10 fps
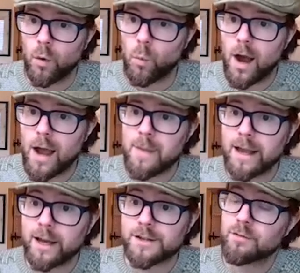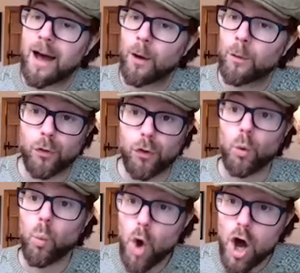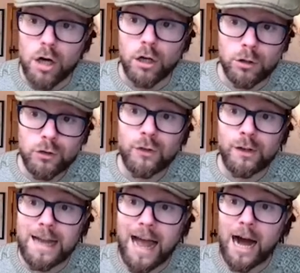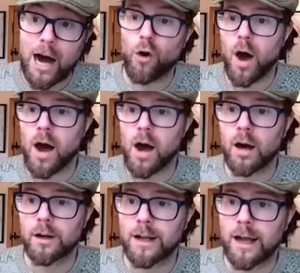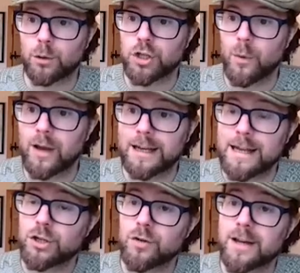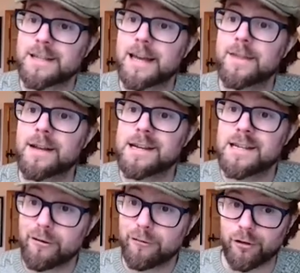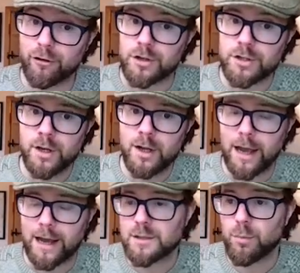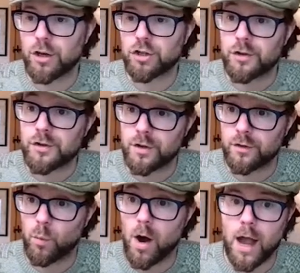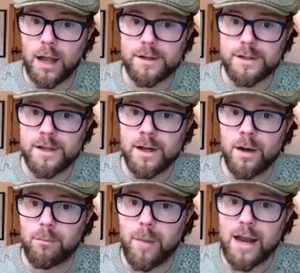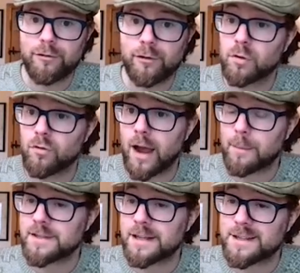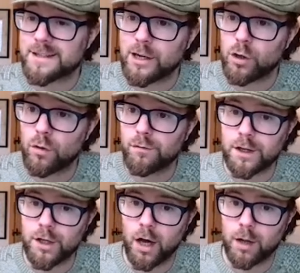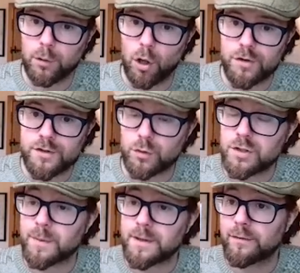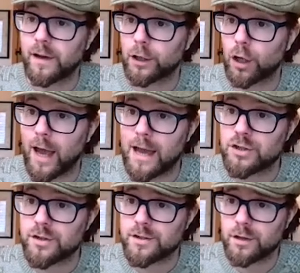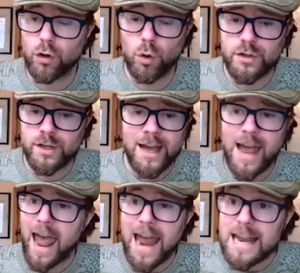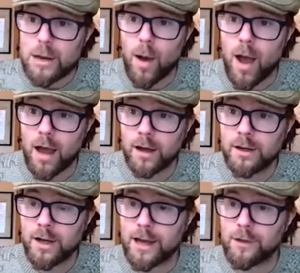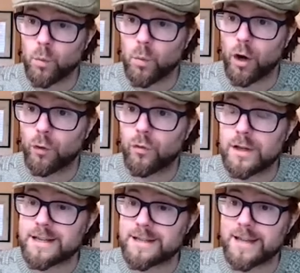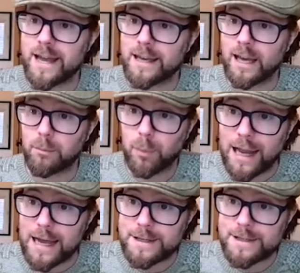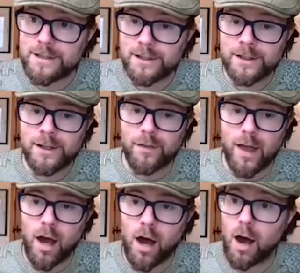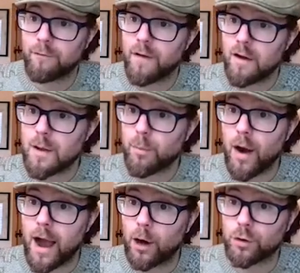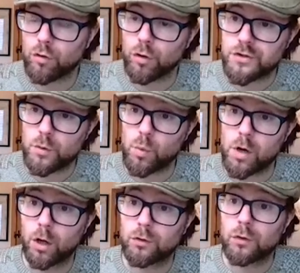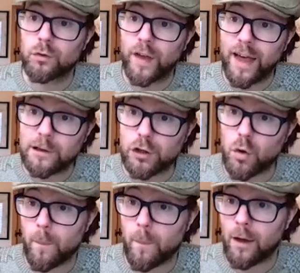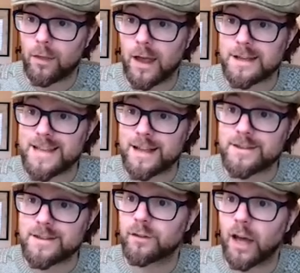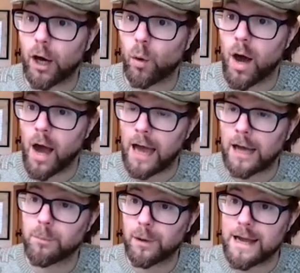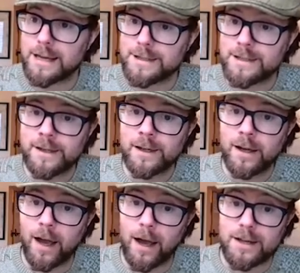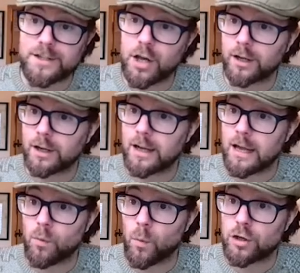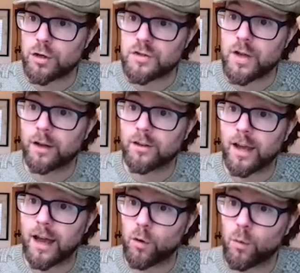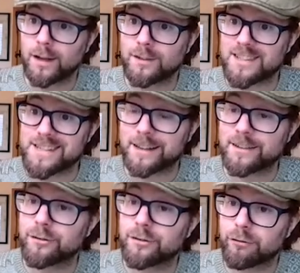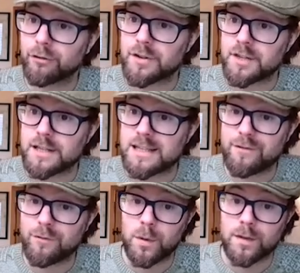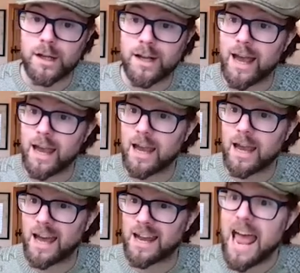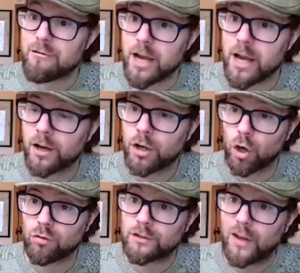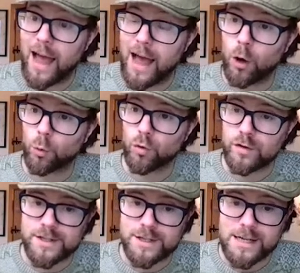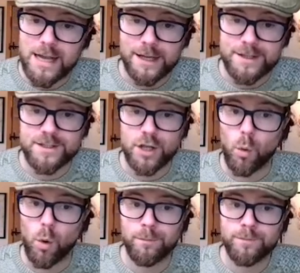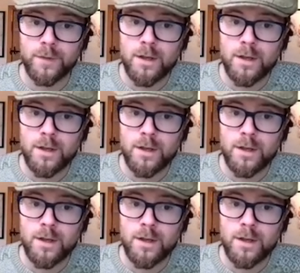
winemakers around the world now are now showing an interest in the different expressions of wines made from grapes in single vineyard plots or specific locations. And of course, anywhere in the world this is taking place. They are very proud across the world to tell you about their sense of terroir and place. Uh, certainly when you start to get quite distinctive differences, even within a an area or a town or a city and so on.